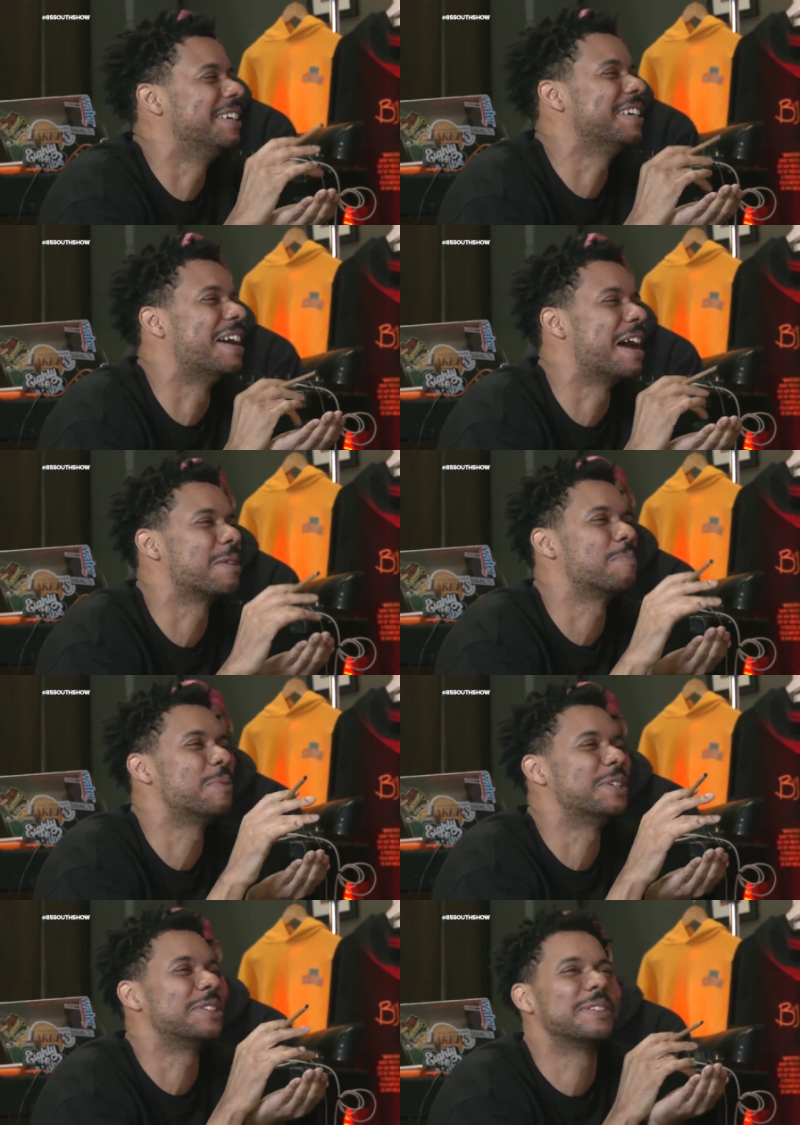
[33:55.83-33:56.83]
he got a
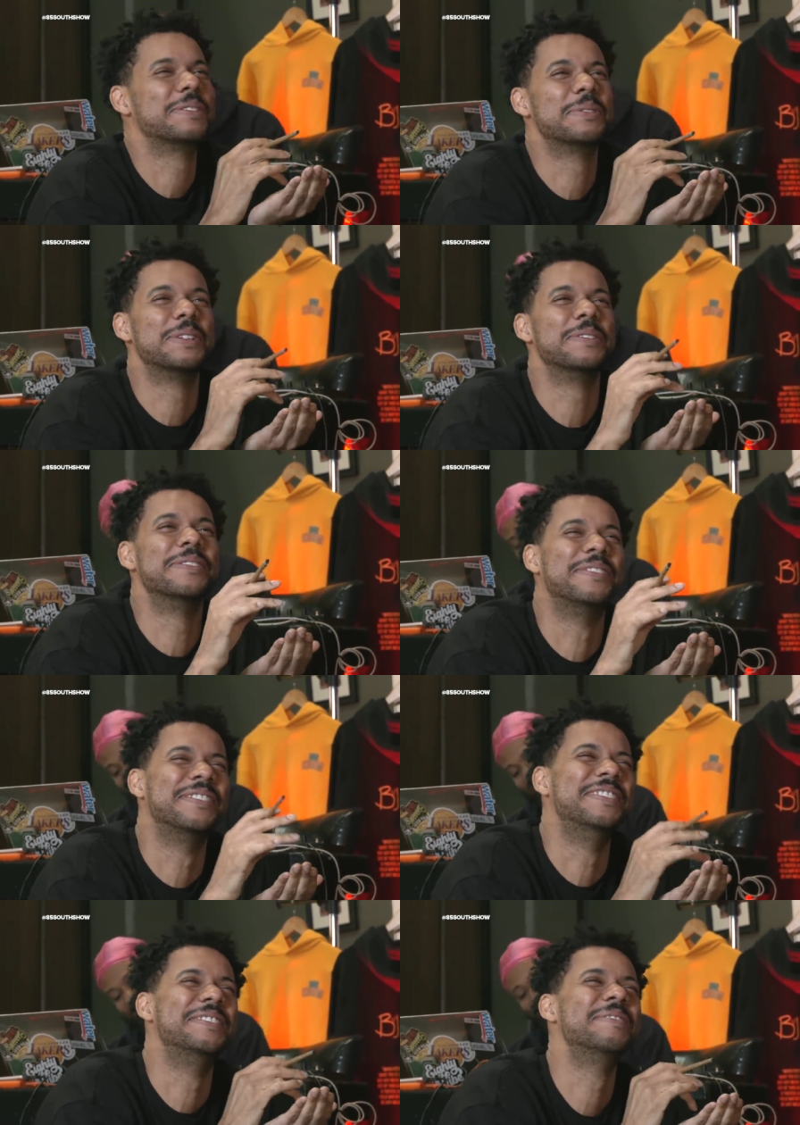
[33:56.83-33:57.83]
pussy. With.
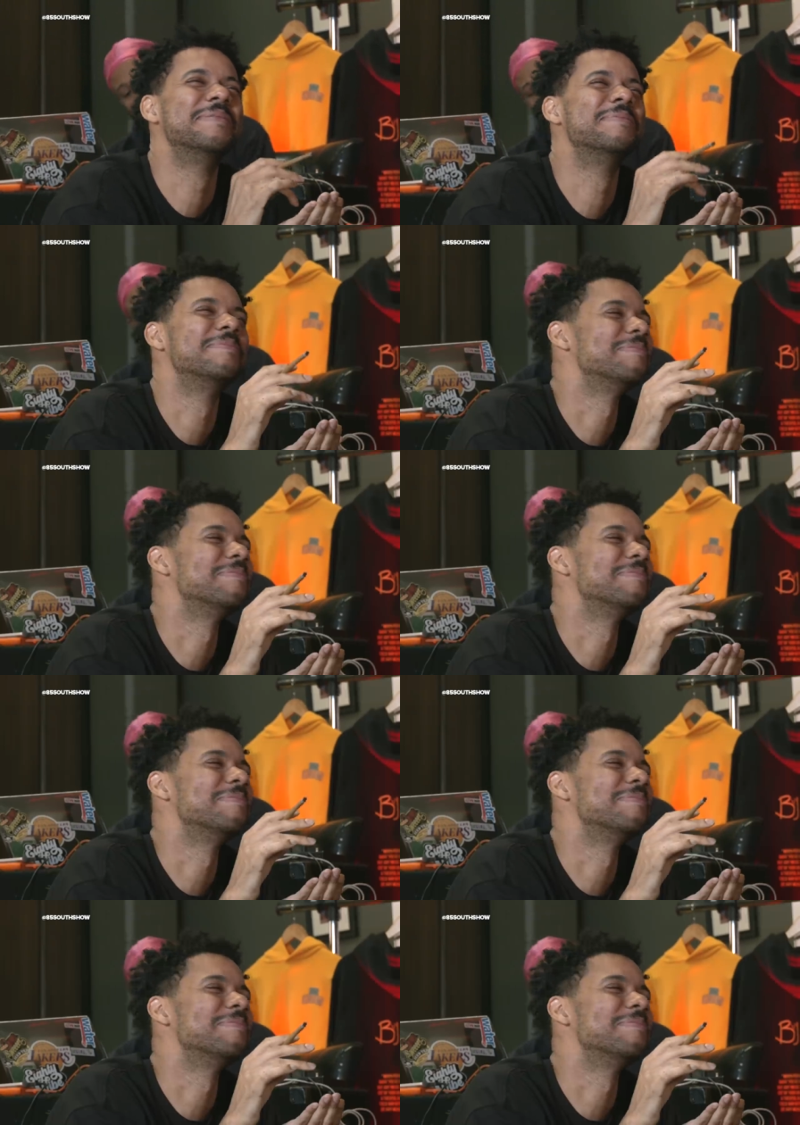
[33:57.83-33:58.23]
My pussy's